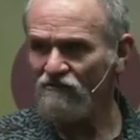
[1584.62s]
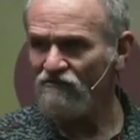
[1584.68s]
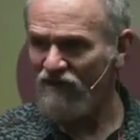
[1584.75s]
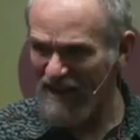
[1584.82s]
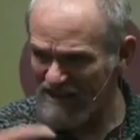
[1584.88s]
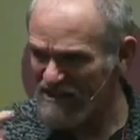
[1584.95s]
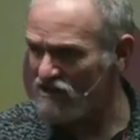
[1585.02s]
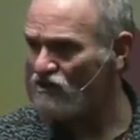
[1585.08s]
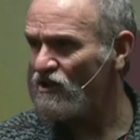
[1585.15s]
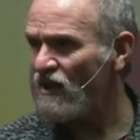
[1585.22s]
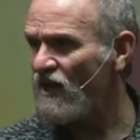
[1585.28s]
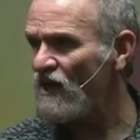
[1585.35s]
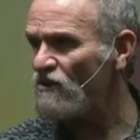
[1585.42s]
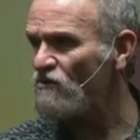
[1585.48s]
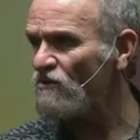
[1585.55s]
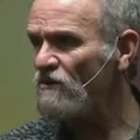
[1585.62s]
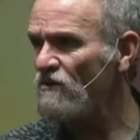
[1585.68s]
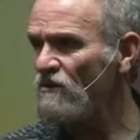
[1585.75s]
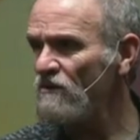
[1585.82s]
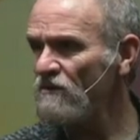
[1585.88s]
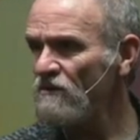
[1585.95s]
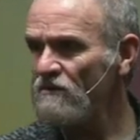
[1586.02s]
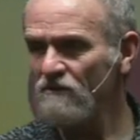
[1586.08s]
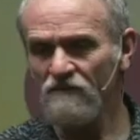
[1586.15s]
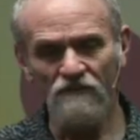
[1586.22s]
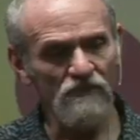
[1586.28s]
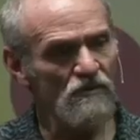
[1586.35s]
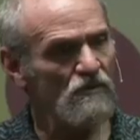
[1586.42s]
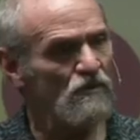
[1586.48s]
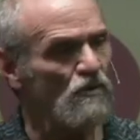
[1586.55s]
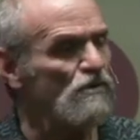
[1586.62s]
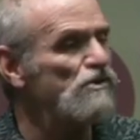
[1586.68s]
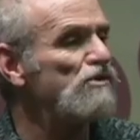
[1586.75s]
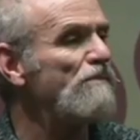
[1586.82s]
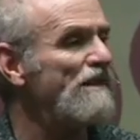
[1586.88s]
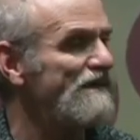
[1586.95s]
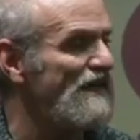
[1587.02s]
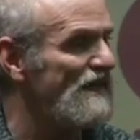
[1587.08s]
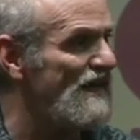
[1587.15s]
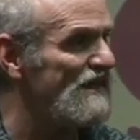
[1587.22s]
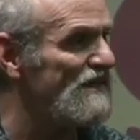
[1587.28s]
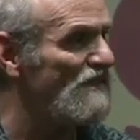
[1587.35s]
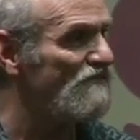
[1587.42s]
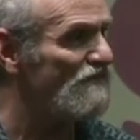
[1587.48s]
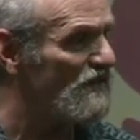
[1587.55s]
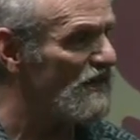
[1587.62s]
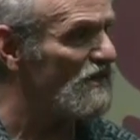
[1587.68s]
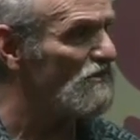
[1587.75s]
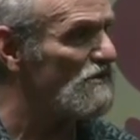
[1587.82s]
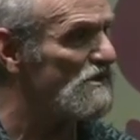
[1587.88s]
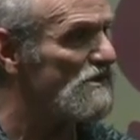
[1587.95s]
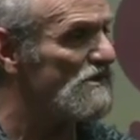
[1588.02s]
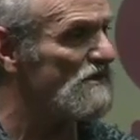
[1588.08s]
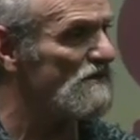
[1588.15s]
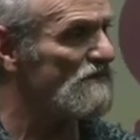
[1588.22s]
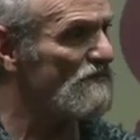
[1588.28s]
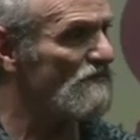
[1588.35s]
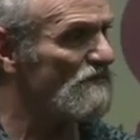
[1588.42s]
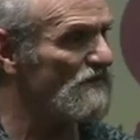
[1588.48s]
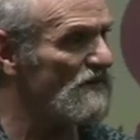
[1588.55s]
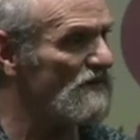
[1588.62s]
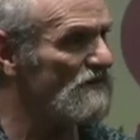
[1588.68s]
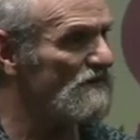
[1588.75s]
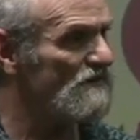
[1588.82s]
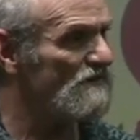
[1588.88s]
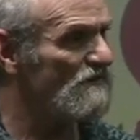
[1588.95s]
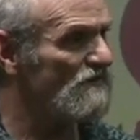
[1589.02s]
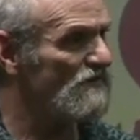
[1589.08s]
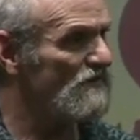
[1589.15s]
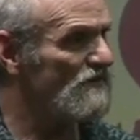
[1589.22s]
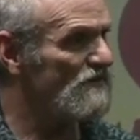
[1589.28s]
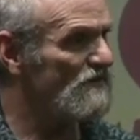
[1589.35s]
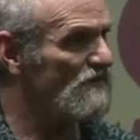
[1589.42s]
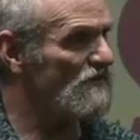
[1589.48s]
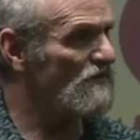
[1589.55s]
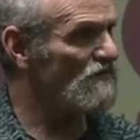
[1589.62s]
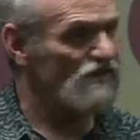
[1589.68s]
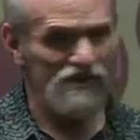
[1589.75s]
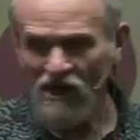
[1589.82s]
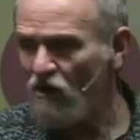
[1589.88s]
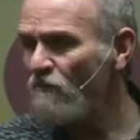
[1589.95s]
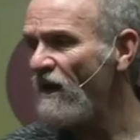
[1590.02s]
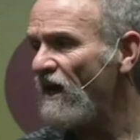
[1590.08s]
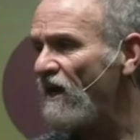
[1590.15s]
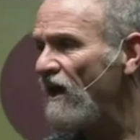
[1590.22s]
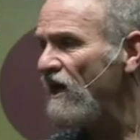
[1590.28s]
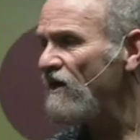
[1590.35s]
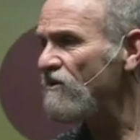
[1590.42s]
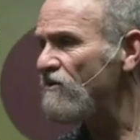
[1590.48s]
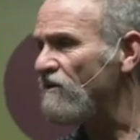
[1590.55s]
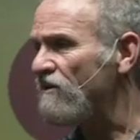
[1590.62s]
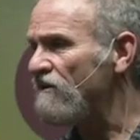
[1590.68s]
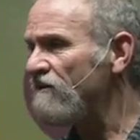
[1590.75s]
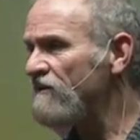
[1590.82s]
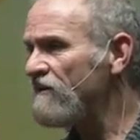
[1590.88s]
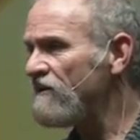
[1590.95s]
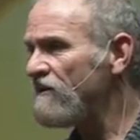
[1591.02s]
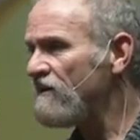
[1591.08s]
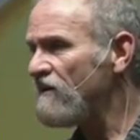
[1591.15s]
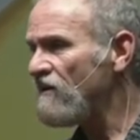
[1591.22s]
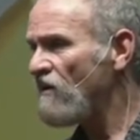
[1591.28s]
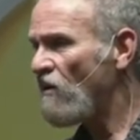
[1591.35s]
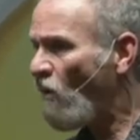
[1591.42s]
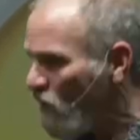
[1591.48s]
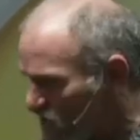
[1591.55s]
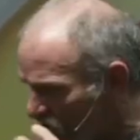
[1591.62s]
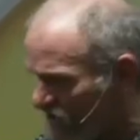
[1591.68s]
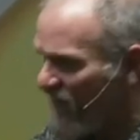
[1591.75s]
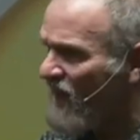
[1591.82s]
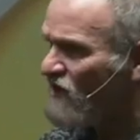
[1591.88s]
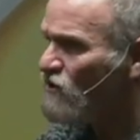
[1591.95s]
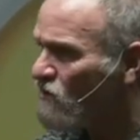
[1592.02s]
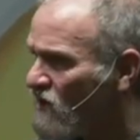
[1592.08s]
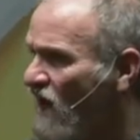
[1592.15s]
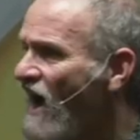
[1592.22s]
Don't be sluggard. Don't make mistakes. Use the, the correct materials. If you were a